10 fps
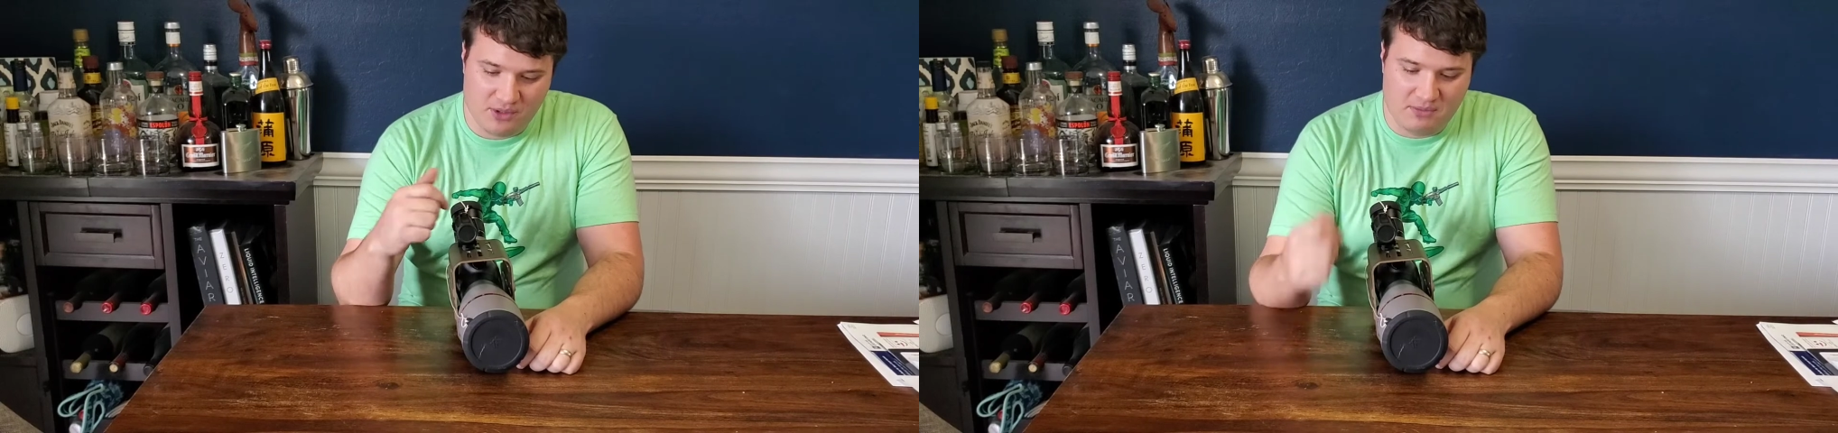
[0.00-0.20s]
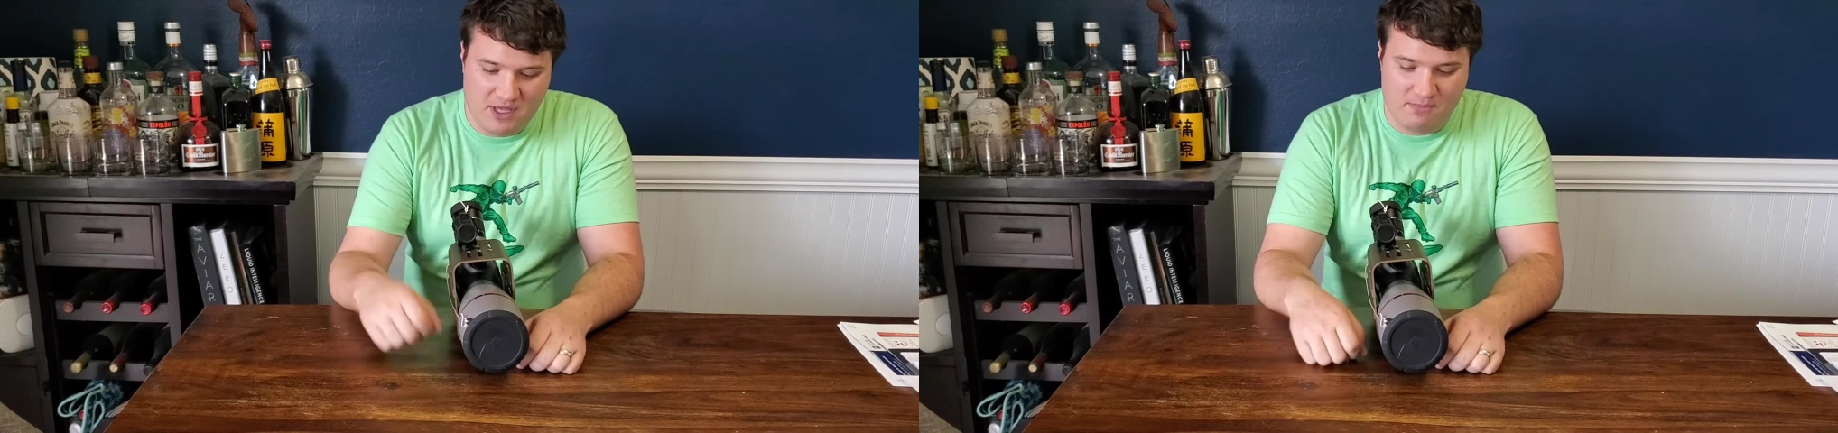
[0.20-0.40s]

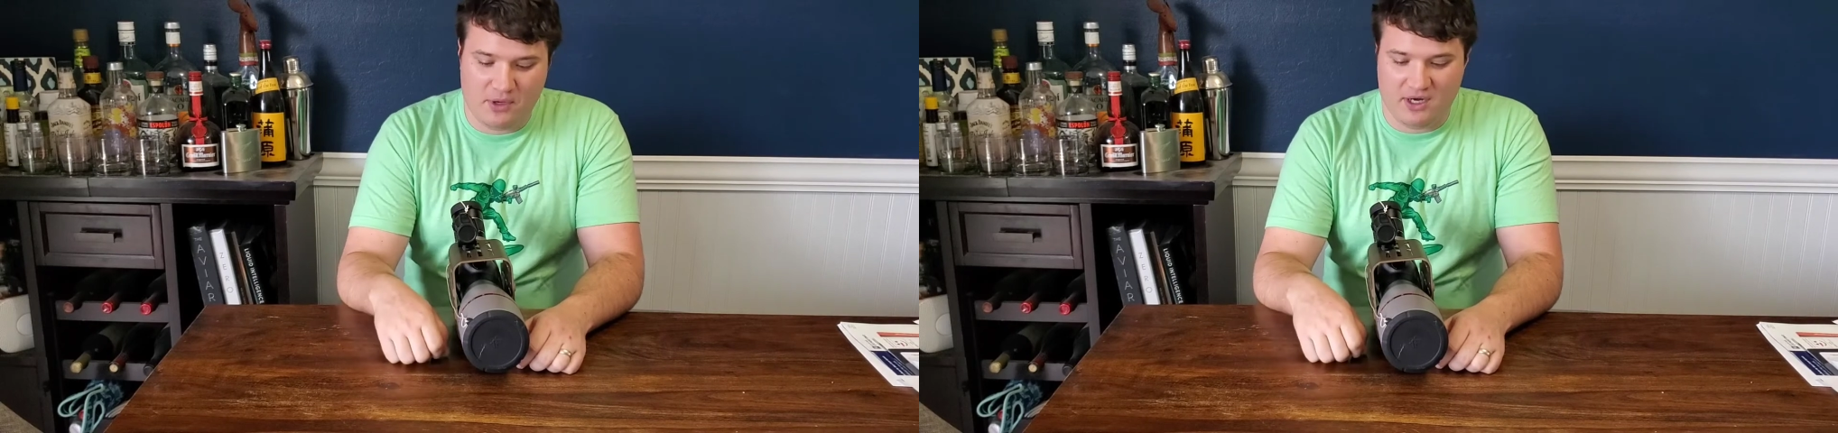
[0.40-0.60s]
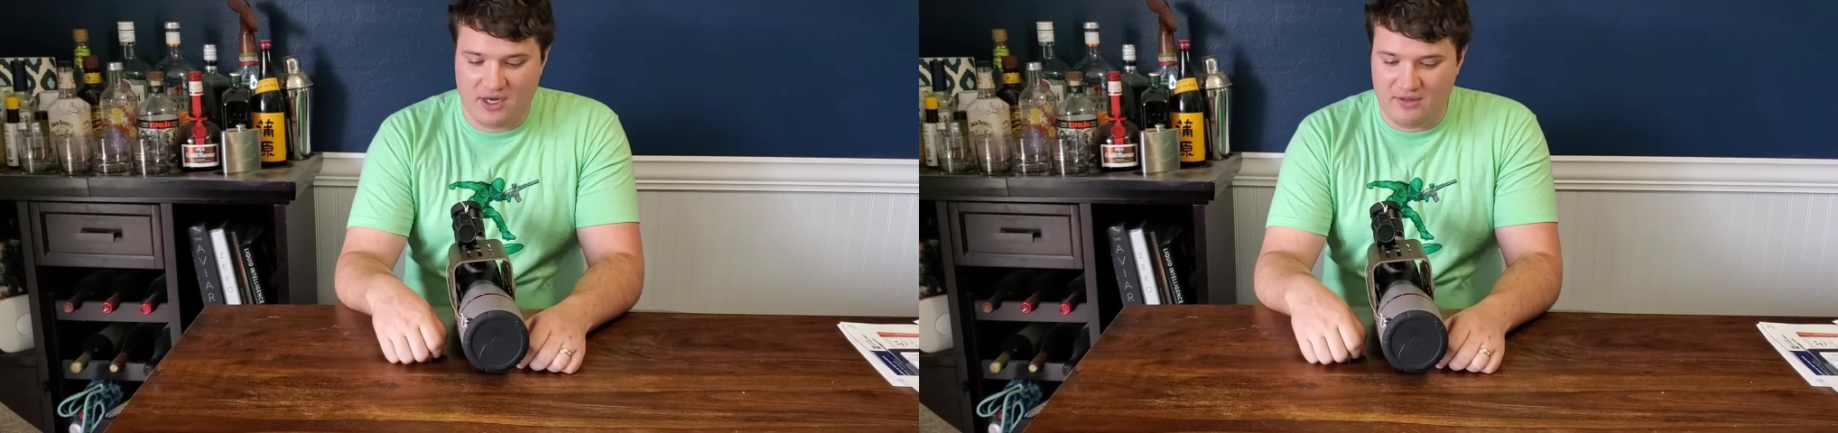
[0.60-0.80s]
keep
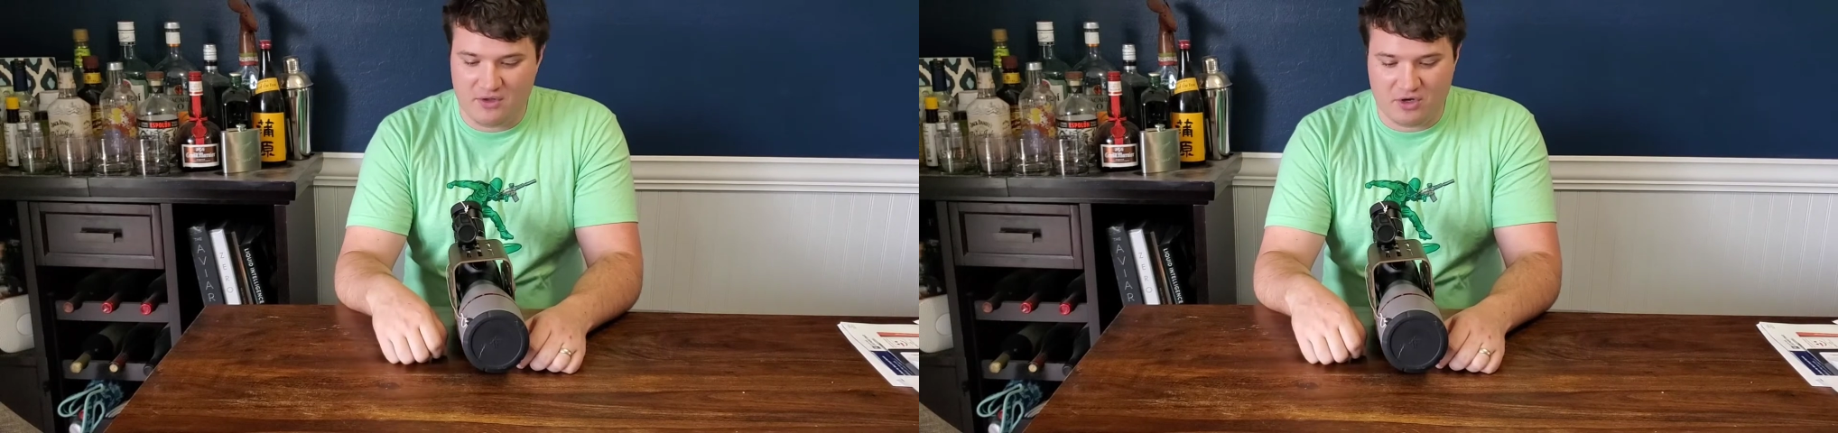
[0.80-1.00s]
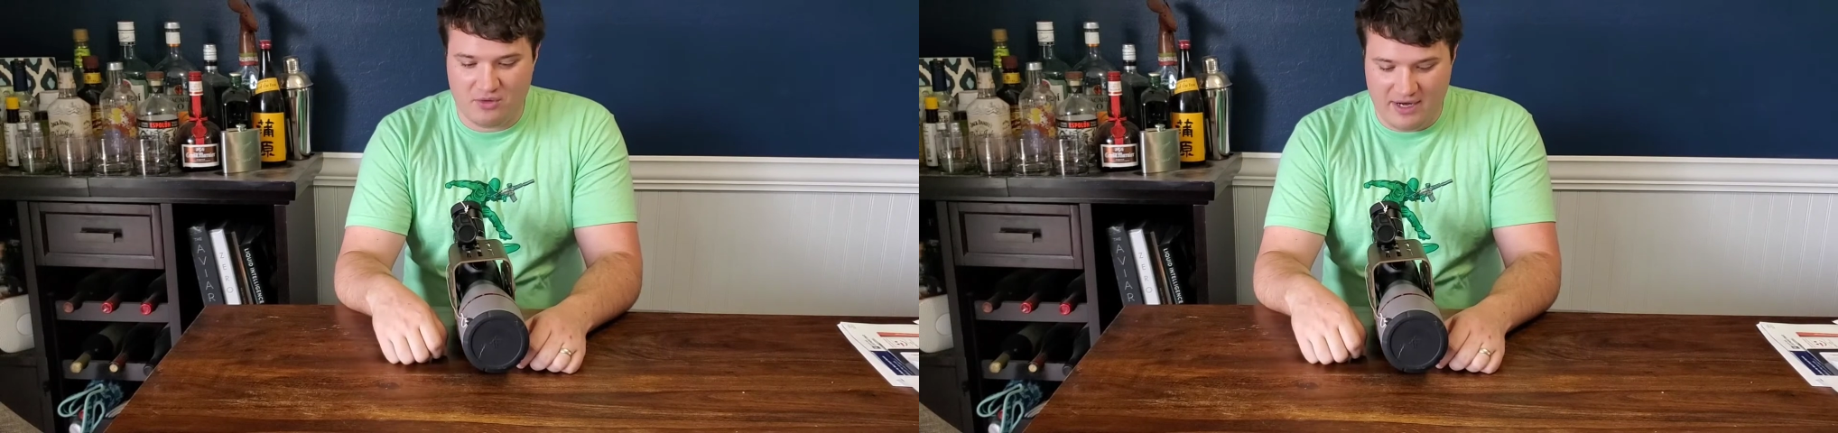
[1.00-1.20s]
putting it in the
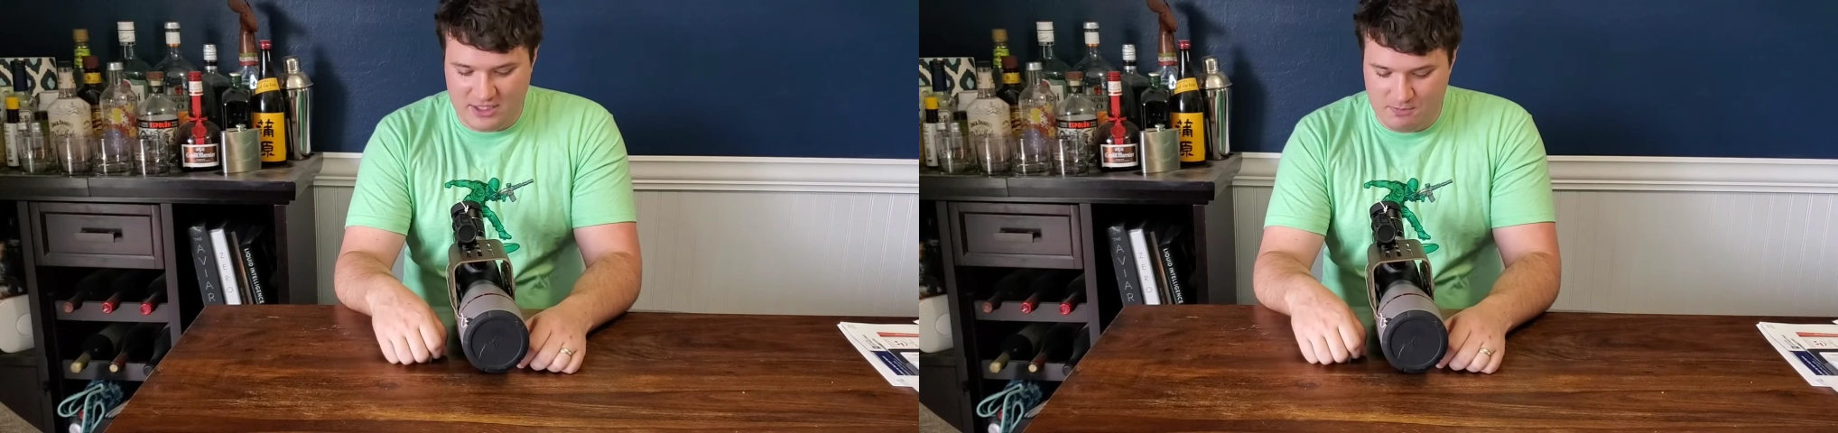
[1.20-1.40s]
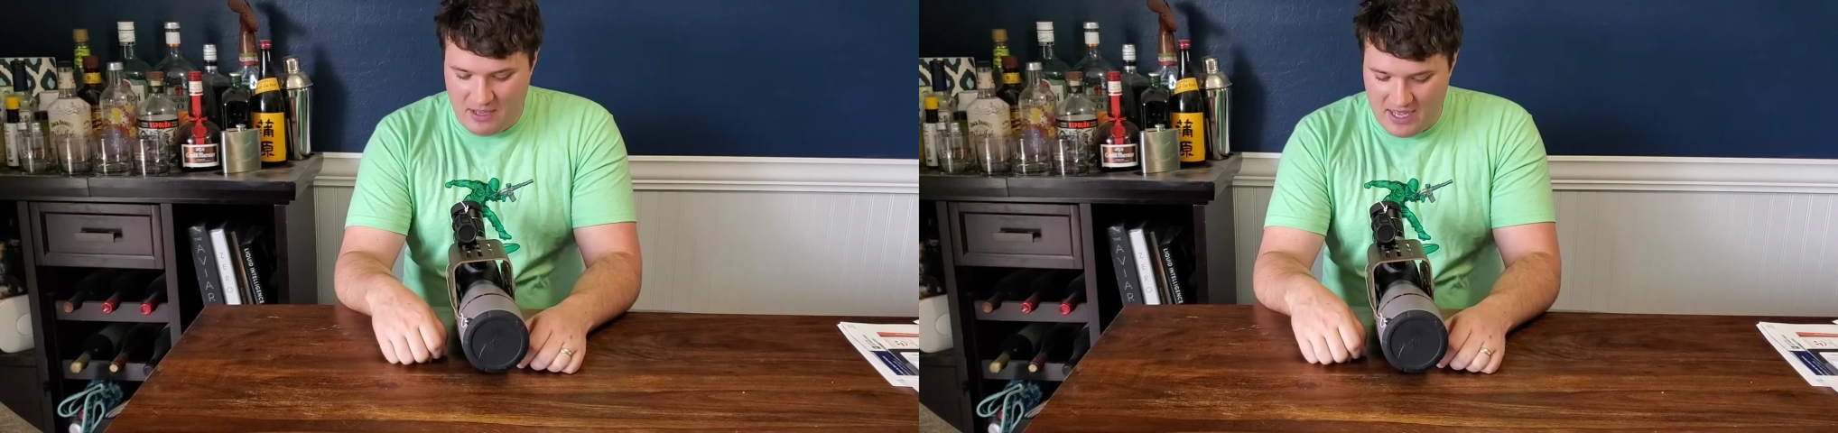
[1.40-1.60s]
correct
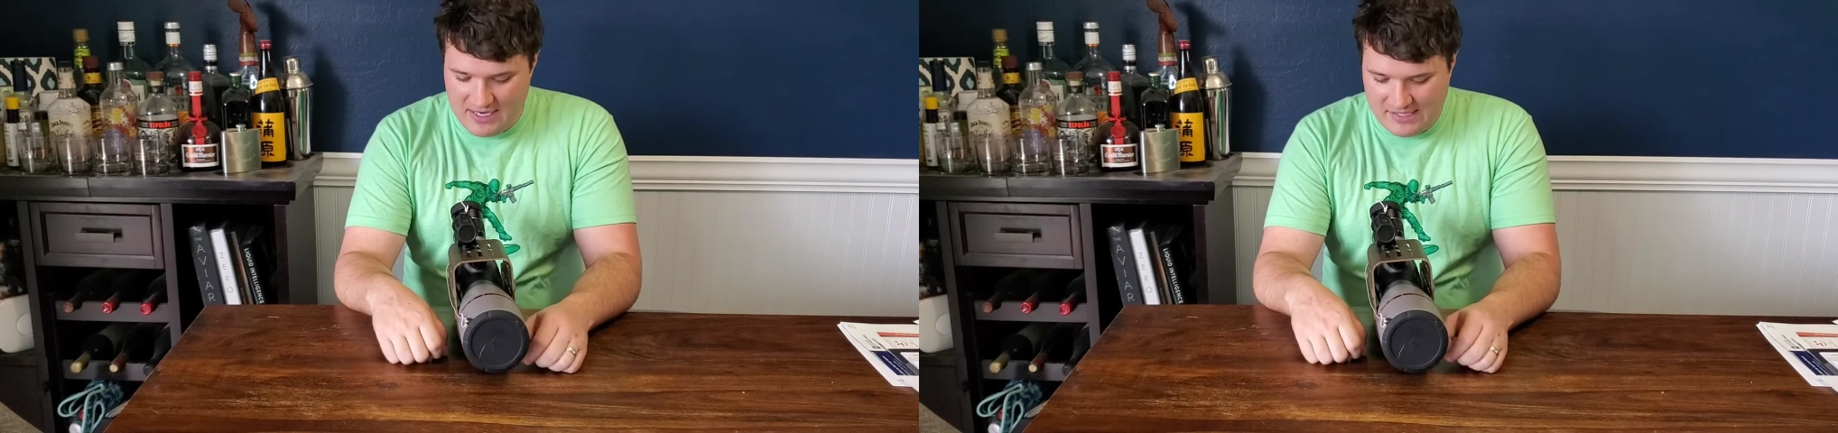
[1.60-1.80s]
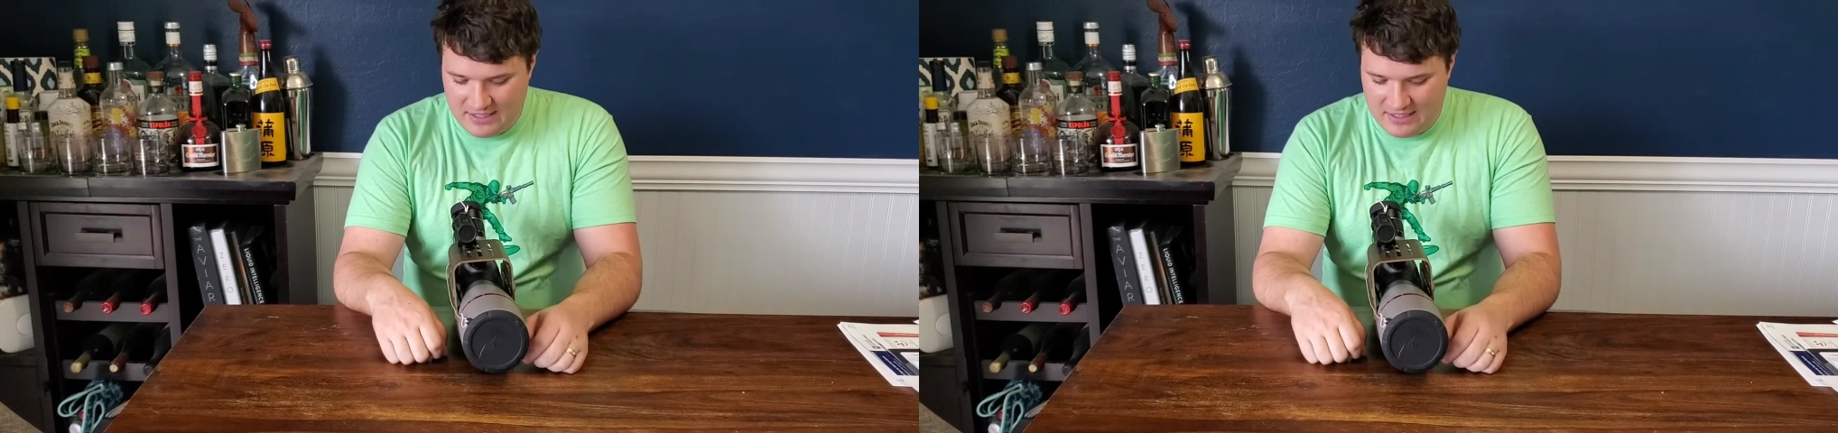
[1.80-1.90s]
spot.